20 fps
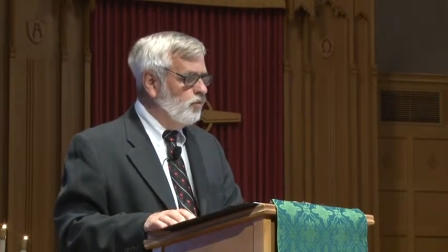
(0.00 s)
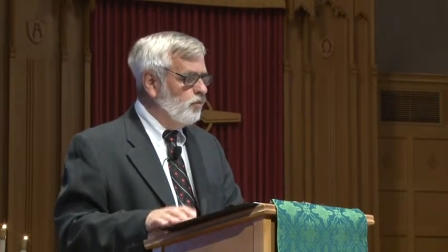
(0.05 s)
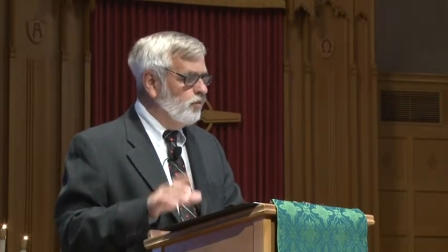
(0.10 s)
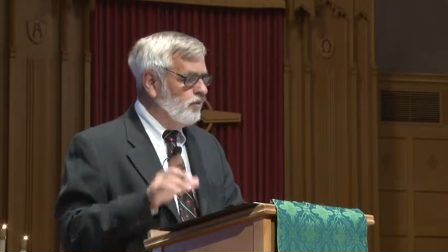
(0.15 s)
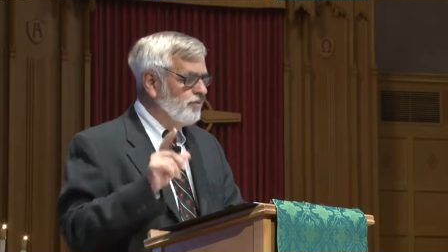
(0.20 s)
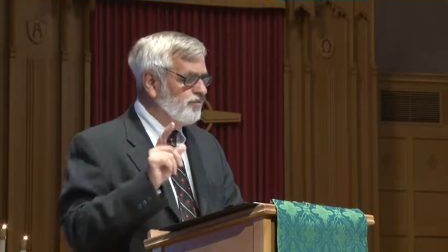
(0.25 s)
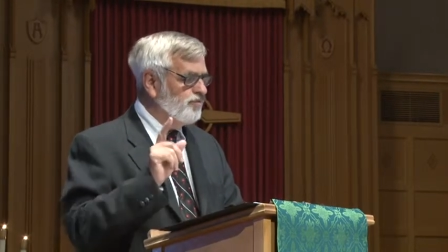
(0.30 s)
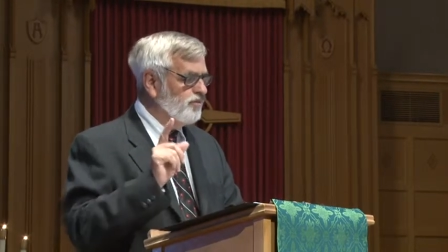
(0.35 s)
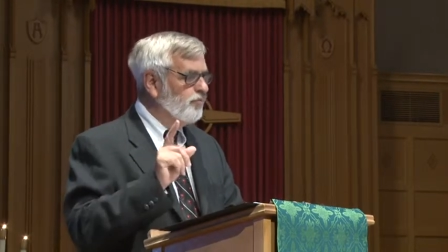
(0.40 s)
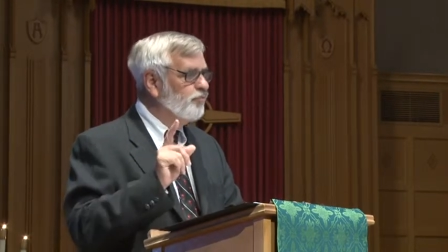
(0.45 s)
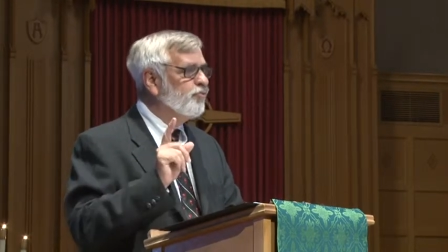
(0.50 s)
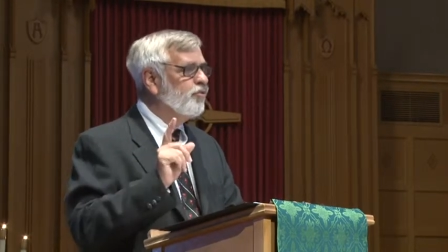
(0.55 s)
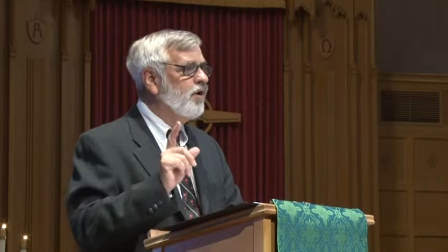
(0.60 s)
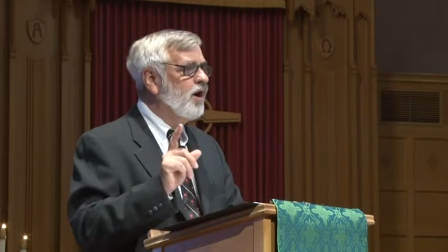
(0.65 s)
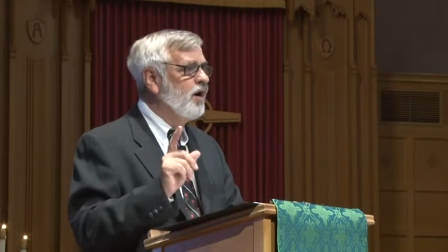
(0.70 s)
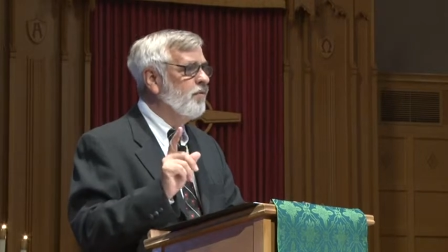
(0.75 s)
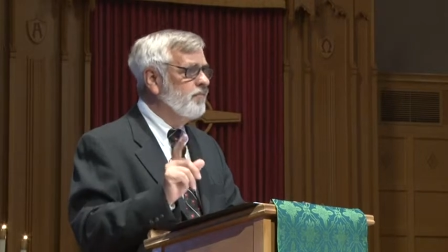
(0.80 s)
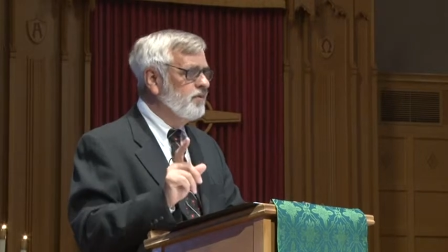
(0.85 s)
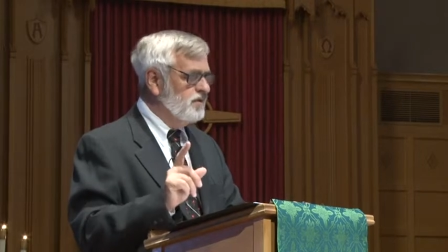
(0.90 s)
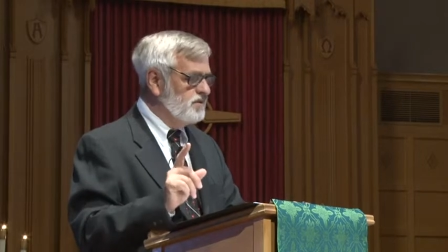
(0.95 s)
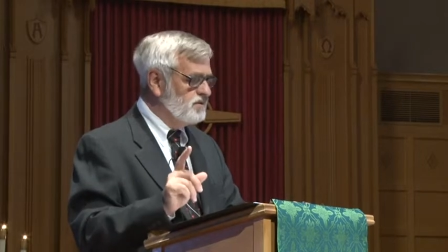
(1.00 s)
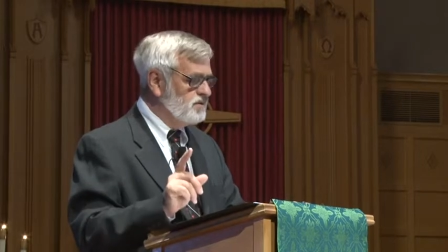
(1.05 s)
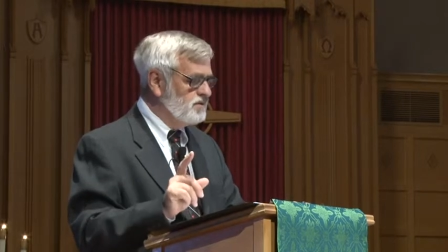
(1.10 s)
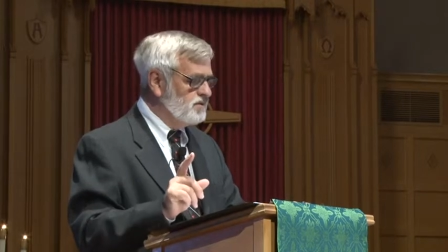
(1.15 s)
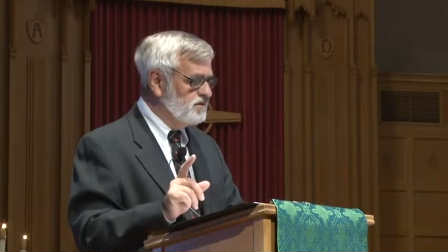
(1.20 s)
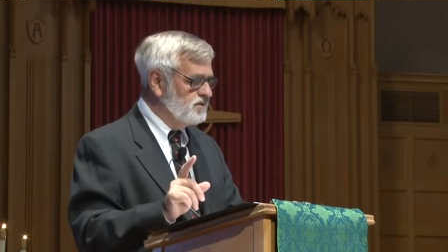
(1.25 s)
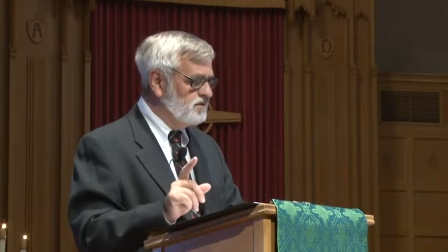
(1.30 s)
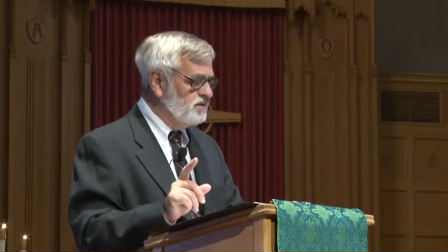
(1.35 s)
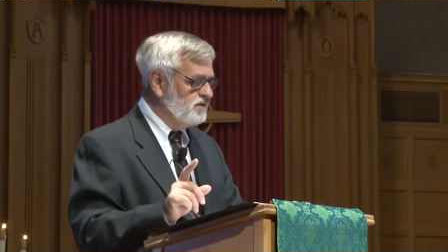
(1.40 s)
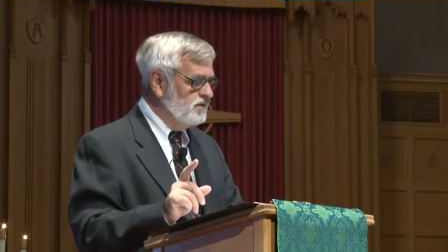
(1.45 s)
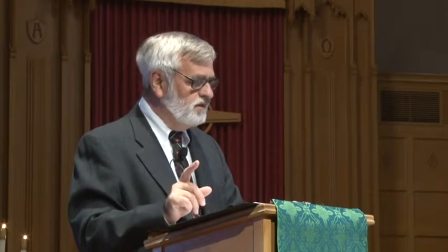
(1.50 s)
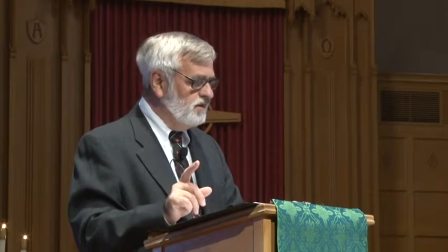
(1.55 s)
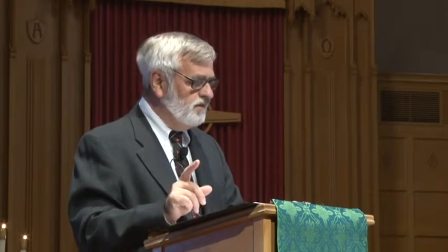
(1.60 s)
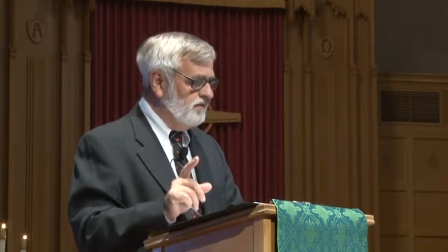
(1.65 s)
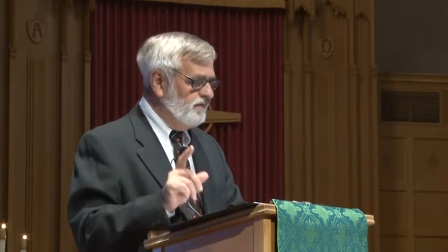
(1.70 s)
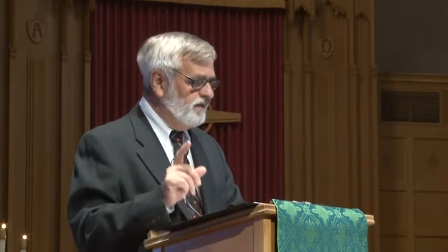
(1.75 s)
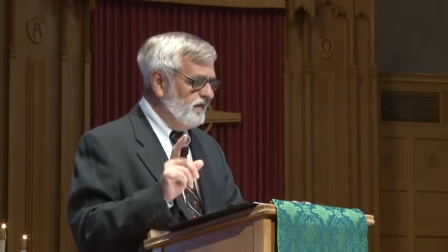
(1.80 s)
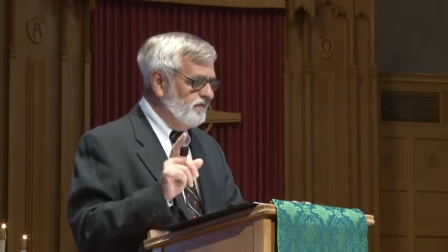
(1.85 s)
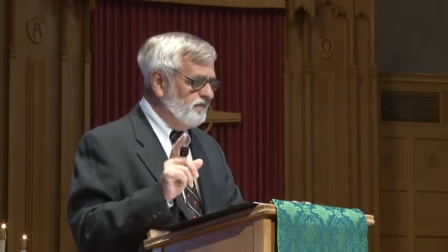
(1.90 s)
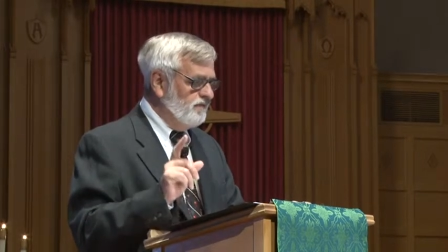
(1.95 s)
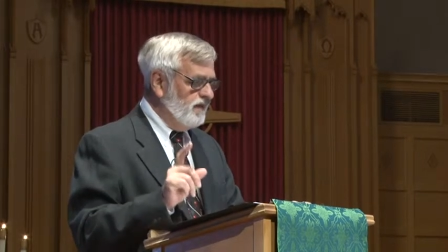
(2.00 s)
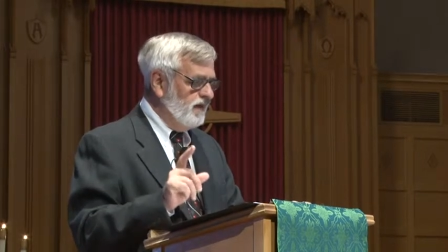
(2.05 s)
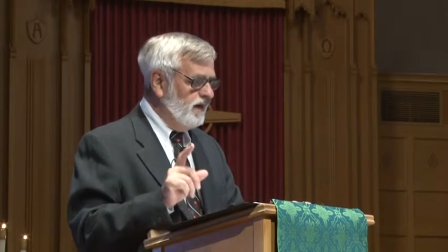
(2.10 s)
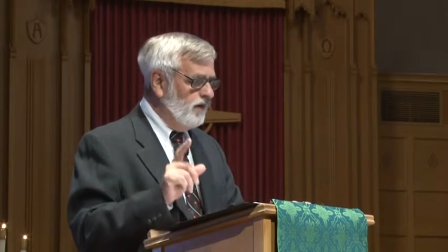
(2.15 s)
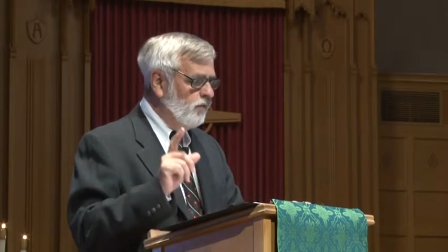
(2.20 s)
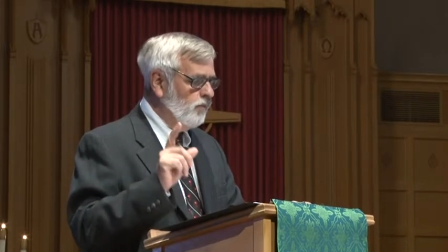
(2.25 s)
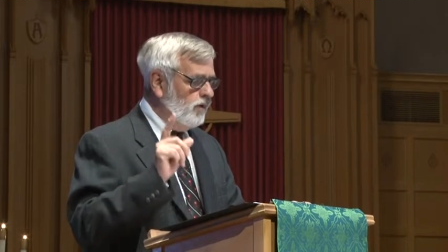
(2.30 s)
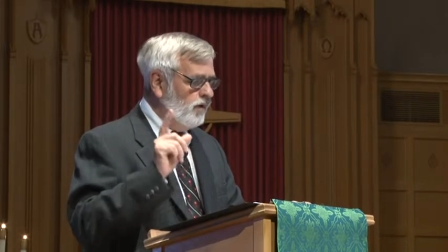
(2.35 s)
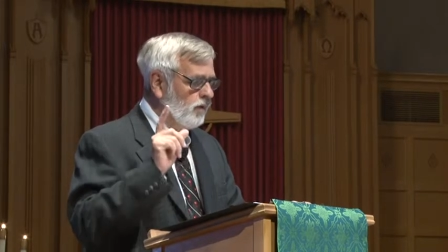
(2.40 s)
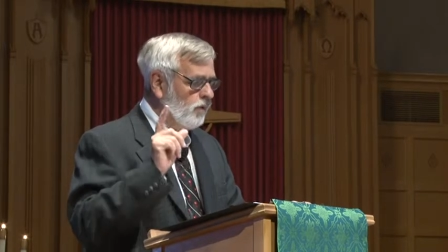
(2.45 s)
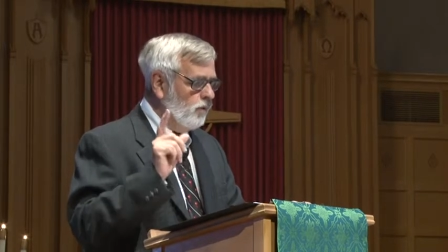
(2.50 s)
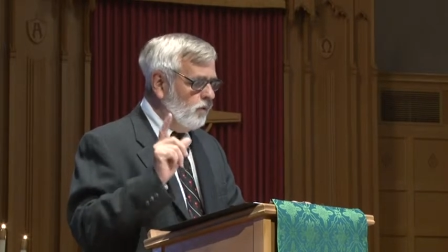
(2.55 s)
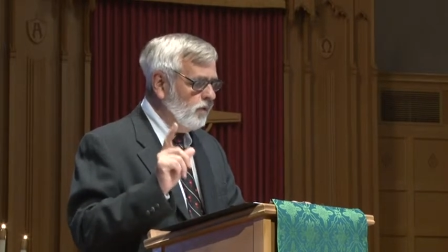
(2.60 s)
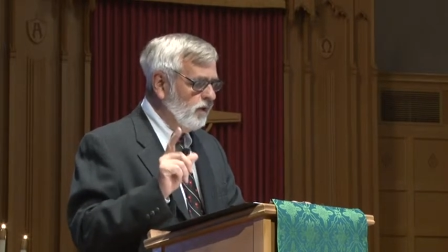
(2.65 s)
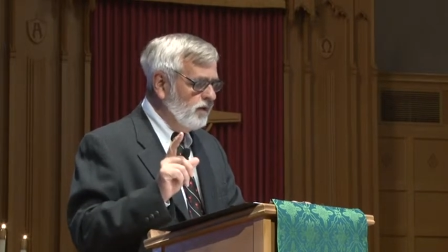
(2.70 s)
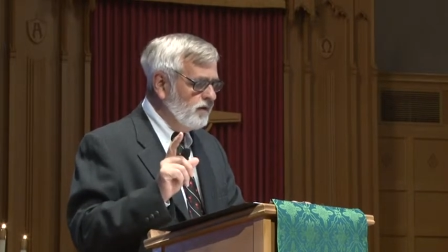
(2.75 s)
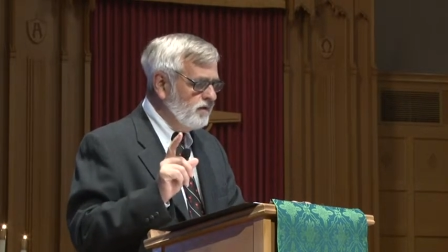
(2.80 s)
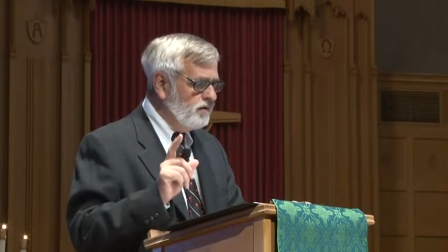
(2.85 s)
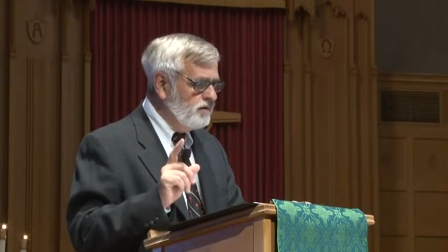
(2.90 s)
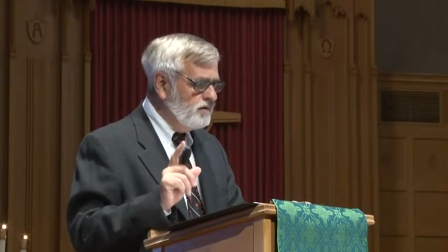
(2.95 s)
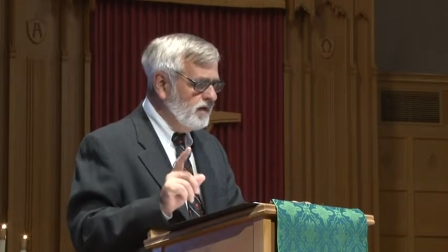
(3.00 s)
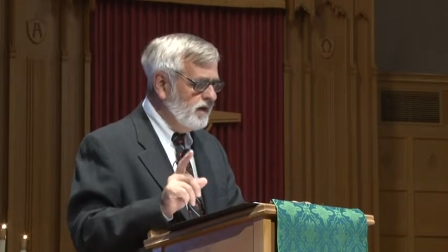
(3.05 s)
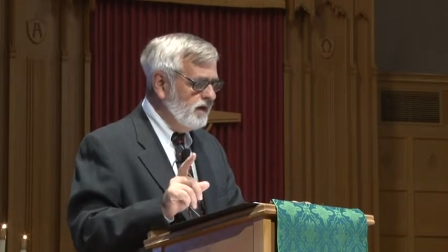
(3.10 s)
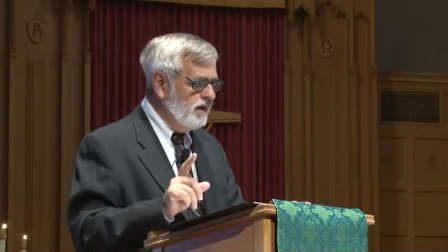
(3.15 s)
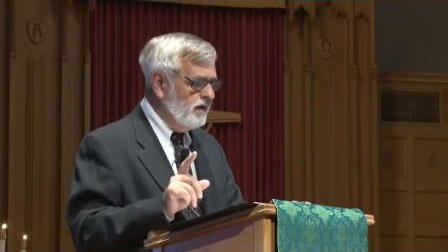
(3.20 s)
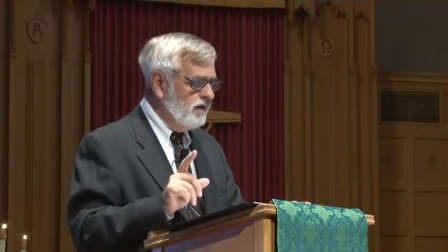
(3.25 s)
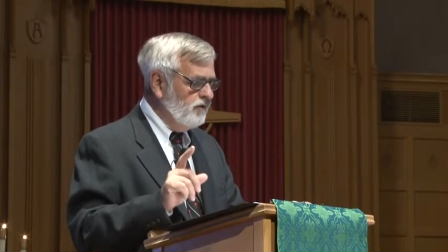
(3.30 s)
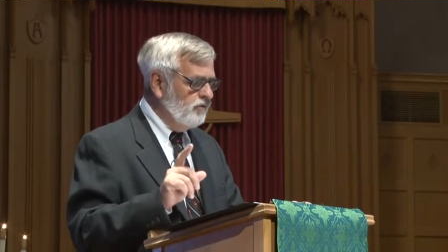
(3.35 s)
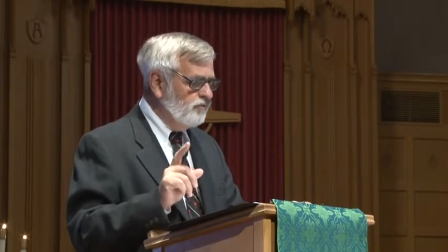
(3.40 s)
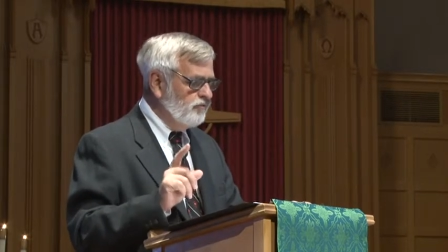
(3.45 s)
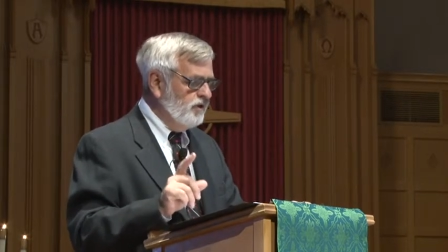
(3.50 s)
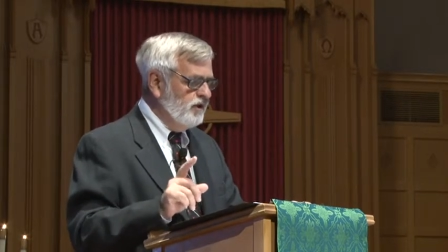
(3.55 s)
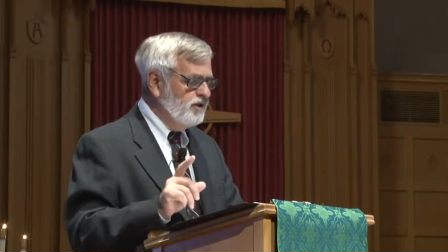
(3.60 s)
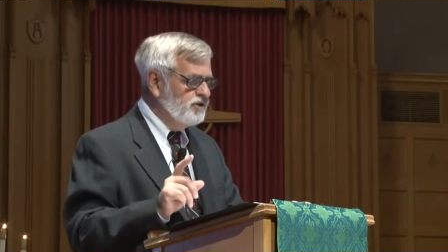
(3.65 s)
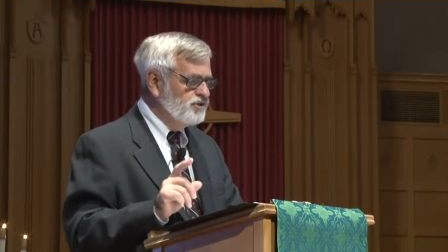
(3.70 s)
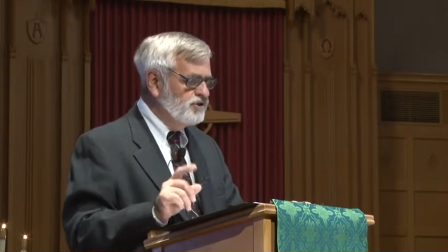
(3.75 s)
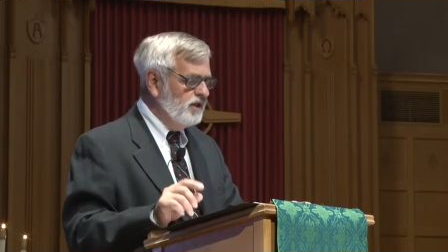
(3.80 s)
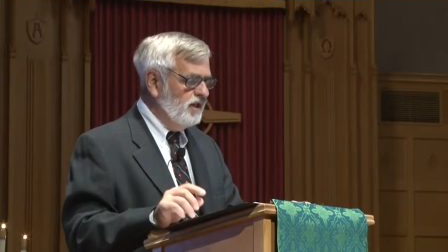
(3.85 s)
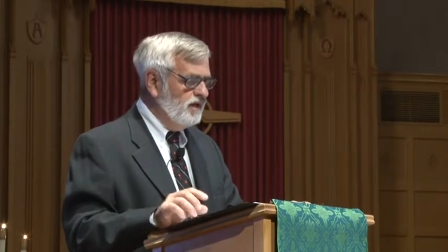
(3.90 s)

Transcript: with the promise that they will one day reach